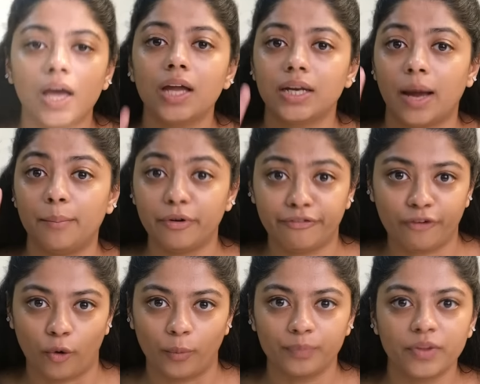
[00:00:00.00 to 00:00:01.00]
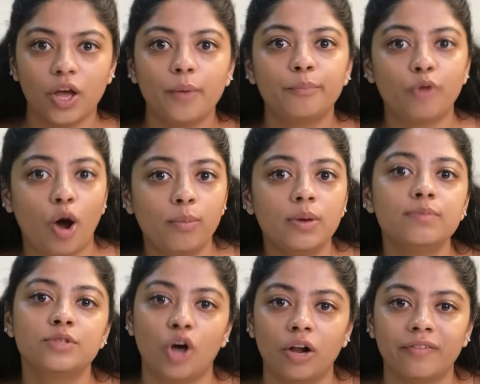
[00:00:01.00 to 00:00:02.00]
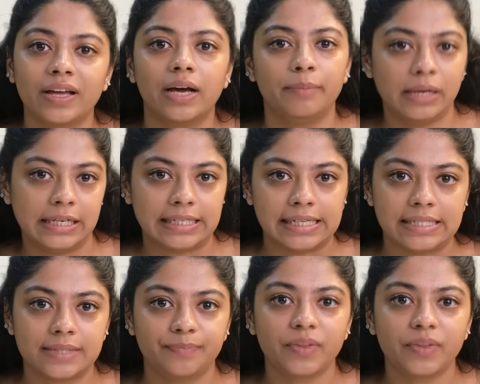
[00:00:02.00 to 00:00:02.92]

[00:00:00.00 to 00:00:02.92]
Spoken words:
Number 4. Problem-solving abilities.